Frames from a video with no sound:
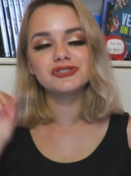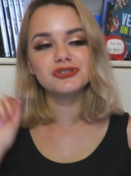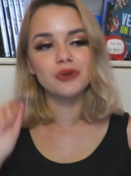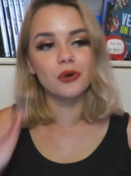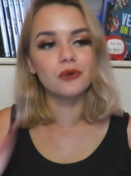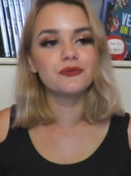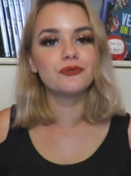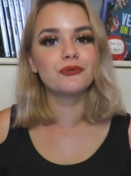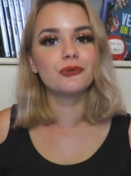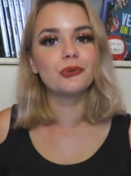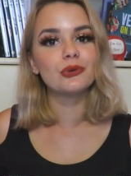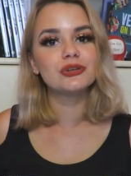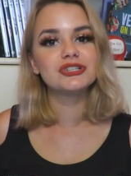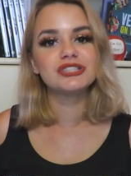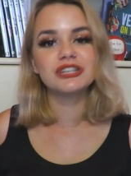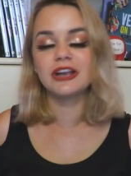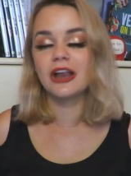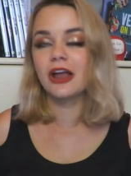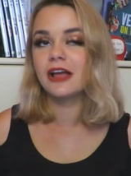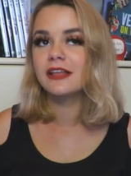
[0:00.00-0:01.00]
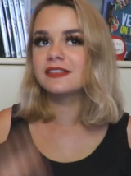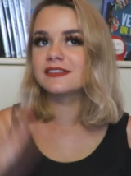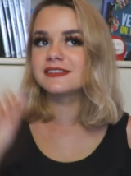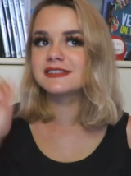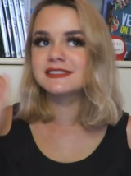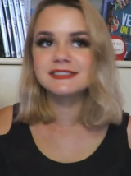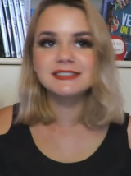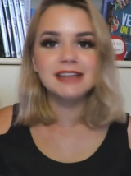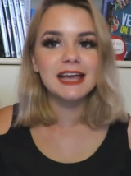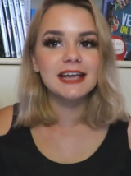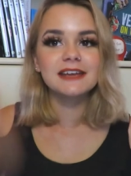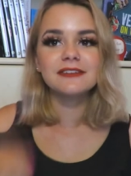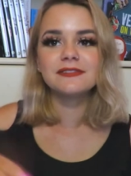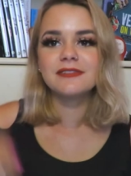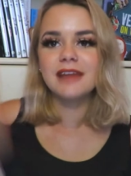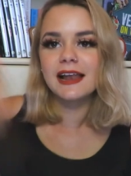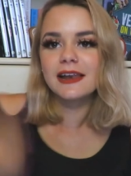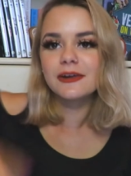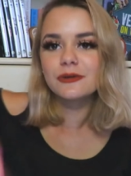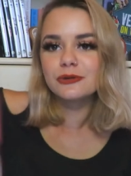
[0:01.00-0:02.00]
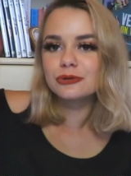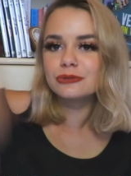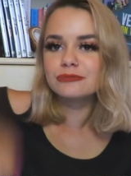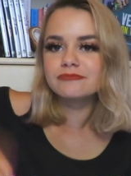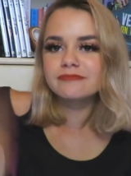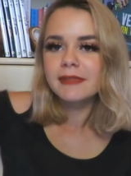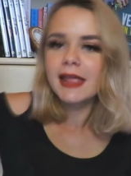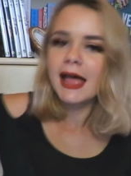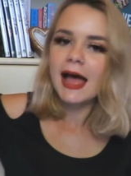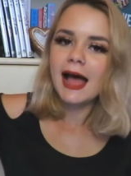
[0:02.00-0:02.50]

sold for auction, like the second that little